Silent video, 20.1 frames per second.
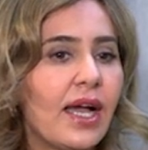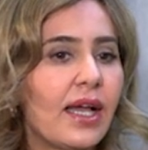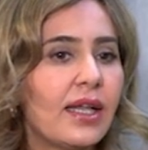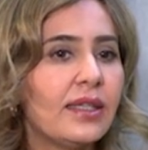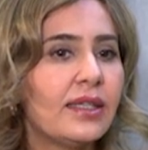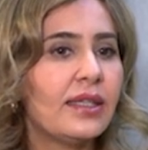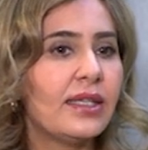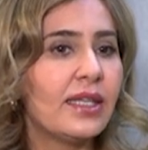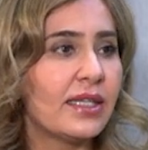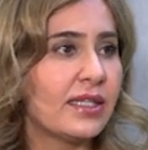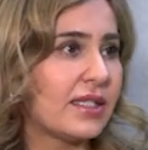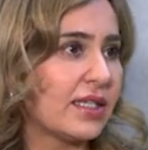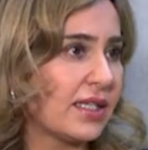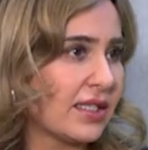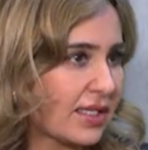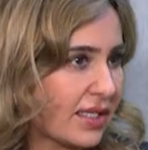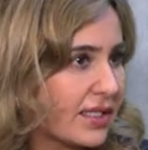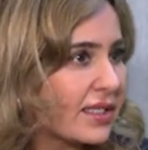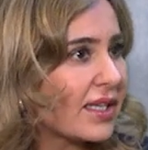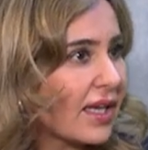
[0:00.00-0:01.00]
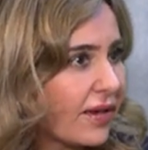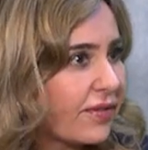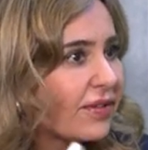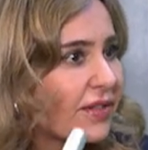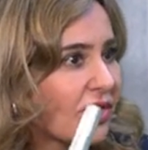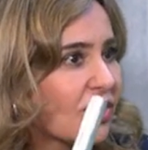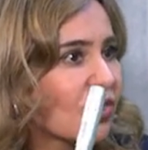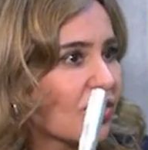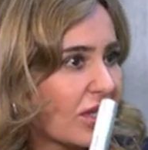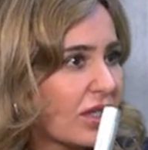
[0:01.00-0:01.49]
this is the
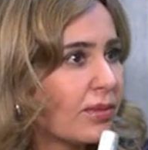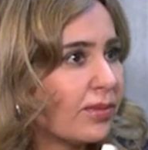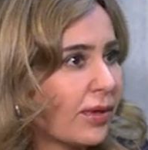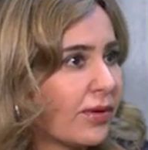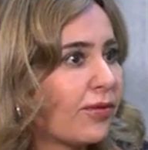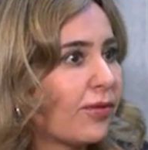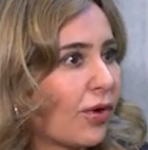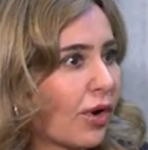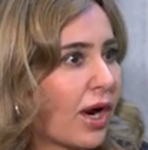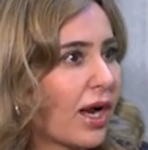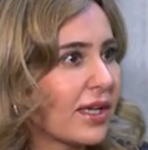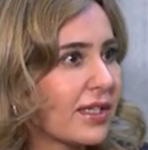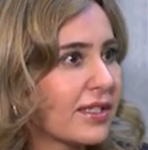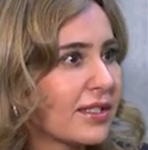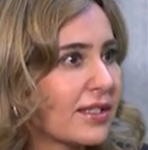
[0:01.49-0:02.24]
safest treatment for us.